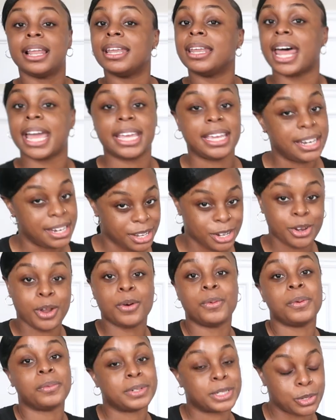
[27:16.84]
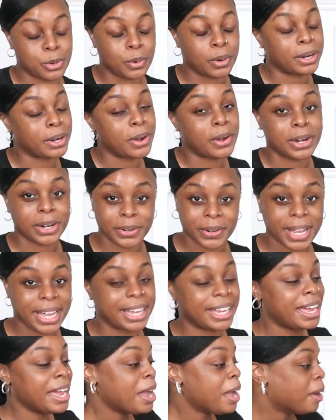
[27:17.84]
like you didn't know what was going on,
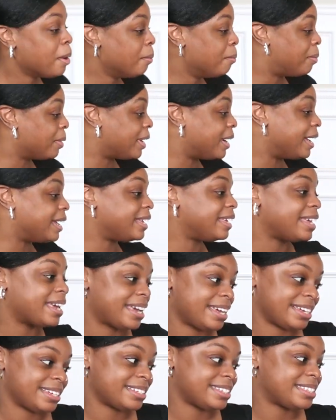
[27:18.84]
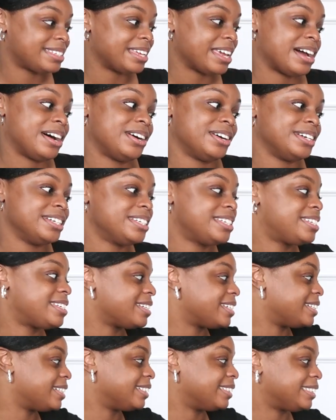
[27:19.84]
okay? But yes, y'all, it's
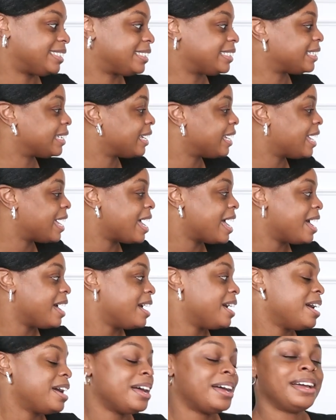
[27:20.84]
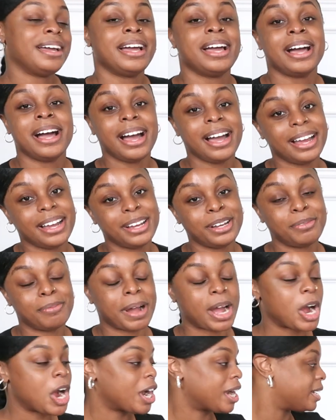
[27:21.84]
just,
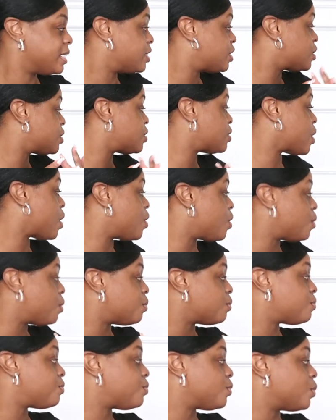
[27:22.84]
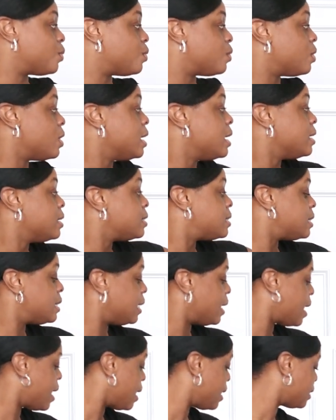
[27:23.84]
my heart is so full. Tion,